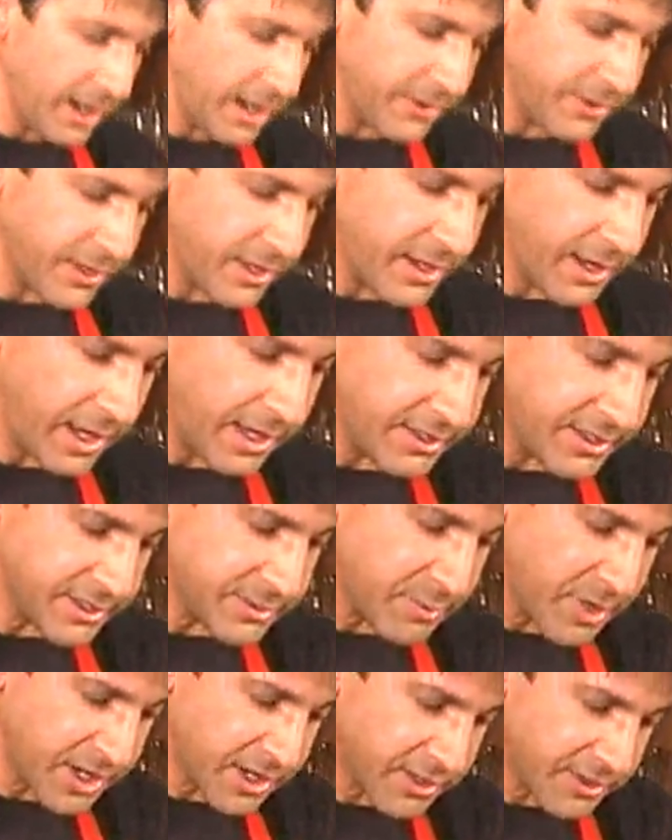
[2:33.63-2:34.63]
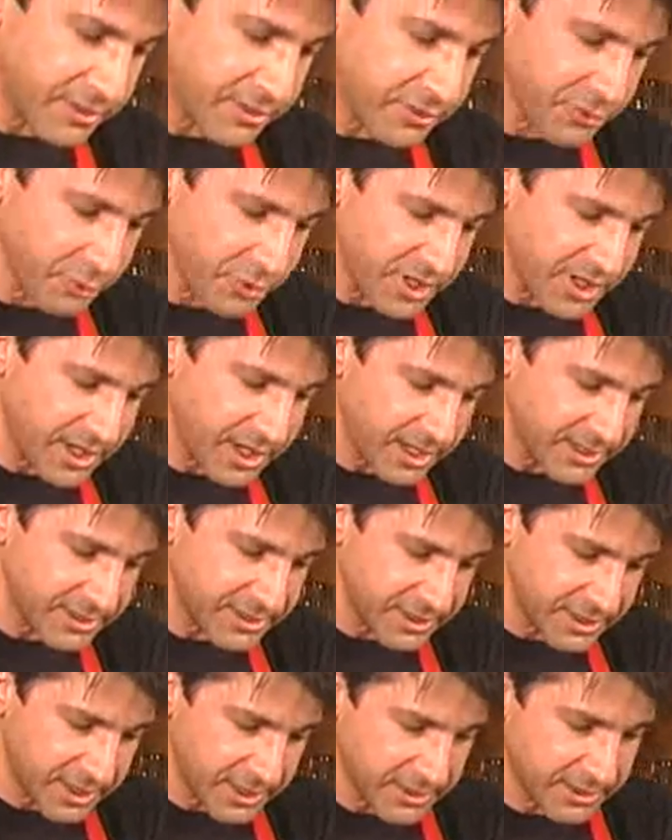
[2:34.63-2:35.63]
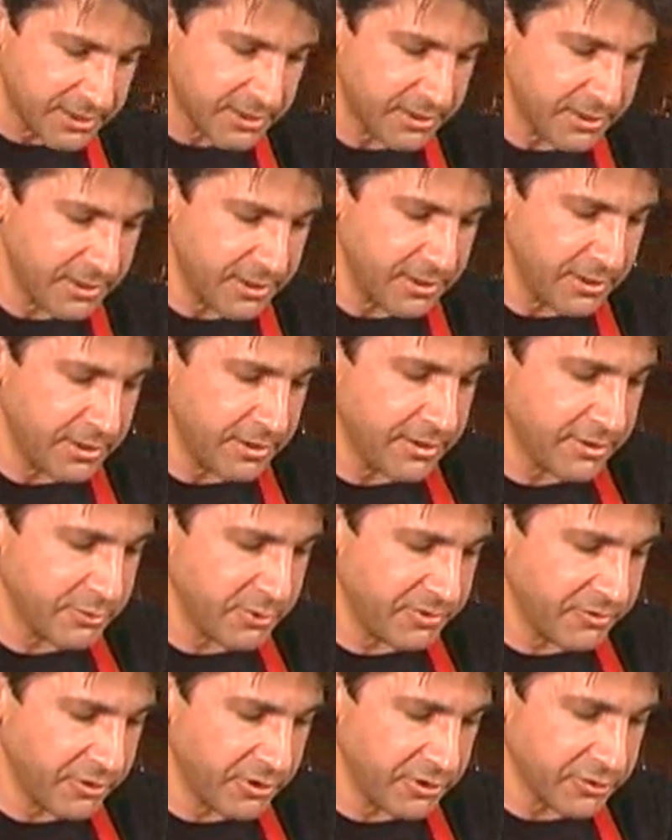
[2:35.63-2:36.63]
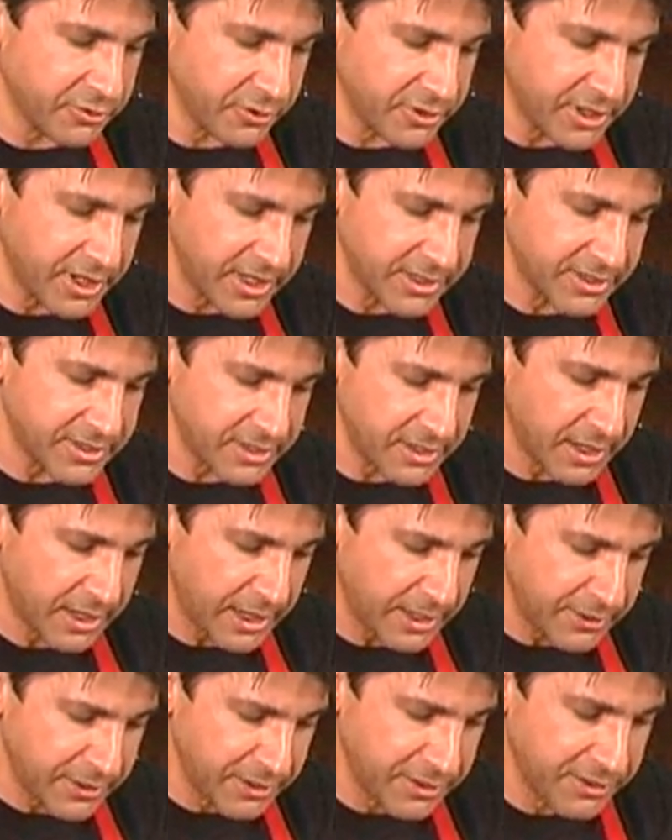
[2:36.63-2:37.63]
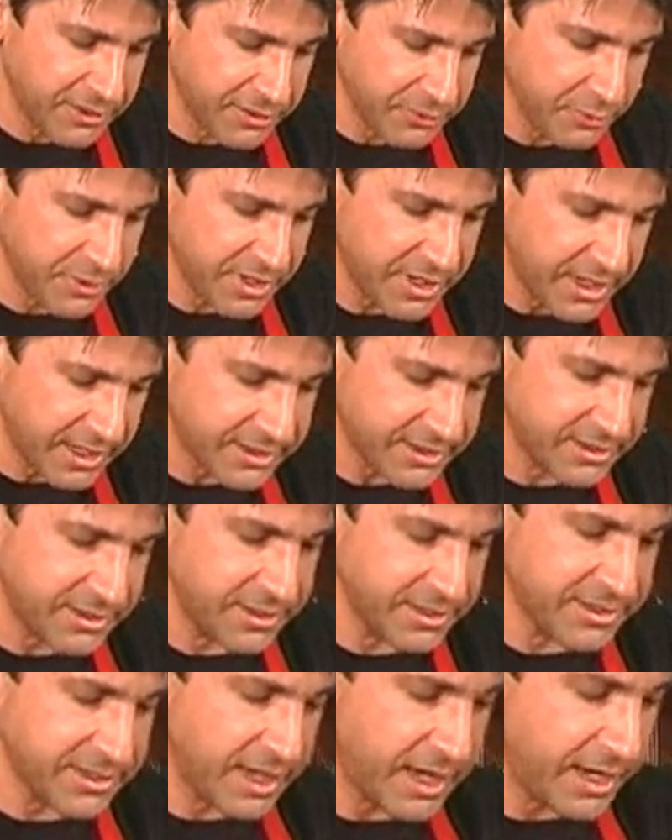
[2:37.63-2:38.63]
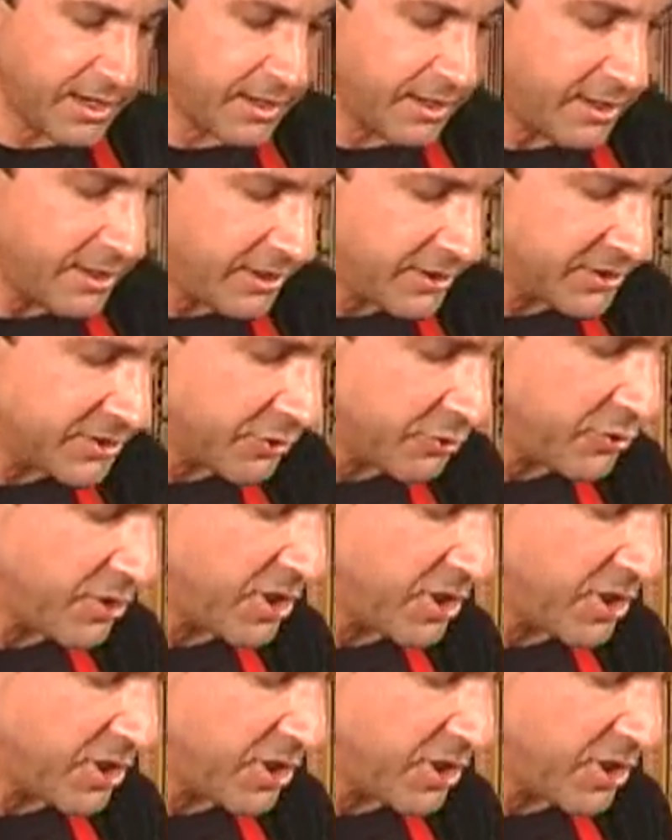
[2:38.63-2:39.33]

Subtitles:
And then I just make 3 cuts in it, 3 vertical cuts, and then 3 cuts to the side. So